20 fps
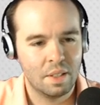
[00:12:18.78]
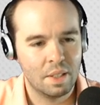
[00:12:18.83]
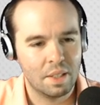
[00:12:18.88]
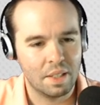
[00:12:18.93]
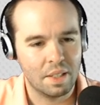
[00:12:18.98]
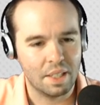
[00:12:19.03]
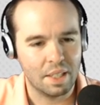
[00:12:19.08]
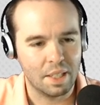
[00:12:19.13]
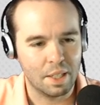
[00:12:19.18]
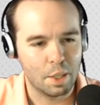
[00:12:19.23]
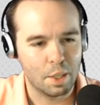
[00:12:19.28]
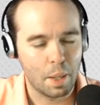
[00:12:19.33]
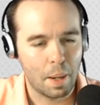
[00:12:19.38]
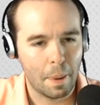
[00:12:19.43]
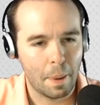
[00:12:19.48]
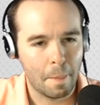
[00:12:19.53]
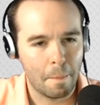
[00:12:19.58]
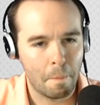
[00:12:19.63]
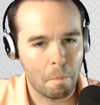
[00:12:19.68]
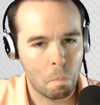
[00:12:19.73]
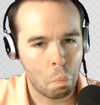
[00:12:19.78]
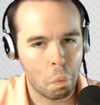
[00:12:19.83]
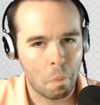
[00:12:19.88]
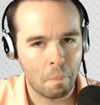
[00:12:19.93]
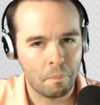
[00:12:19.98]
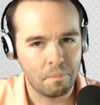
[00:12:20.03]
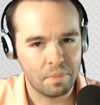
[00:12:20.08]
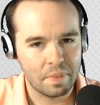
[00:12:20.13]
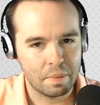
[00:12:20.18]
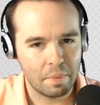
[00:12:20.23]
Yeah.
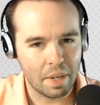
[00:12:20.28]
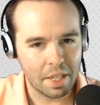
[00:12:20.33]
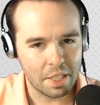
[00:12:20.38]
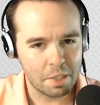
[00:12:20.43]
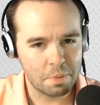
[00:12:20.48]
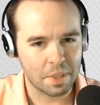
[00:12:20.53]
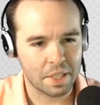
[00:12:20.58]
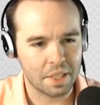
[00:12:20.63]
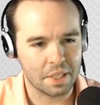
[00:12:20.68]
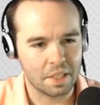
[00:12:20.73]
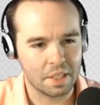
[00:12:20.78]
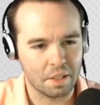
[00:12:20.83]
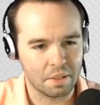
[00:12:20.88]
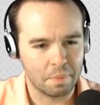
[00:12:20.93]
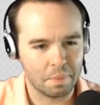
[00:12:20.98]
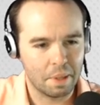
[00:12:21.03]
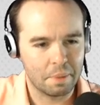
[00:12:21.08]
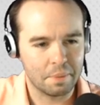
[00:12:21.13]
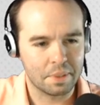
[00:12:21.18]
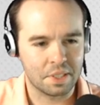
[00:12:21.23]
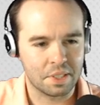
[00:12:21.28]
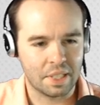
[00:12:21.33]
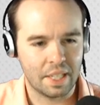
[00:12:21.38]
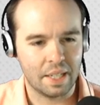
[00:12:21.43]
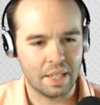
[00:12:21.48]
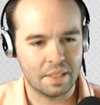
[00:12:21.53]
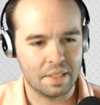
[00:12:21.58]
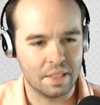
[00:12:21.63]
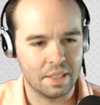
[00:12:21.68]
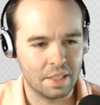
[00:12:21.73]
Mine's pretty good, though. Mine wasn't that
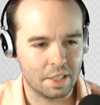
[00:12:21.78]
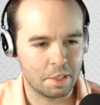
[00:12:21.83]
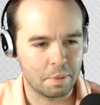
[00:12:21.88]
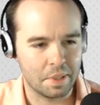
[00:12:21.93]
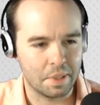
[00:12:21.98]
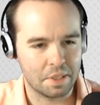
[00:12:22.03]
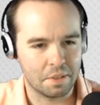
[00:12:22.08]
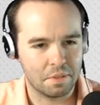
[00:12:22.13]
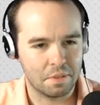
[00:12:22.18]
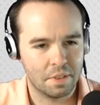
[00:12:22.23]
expensive.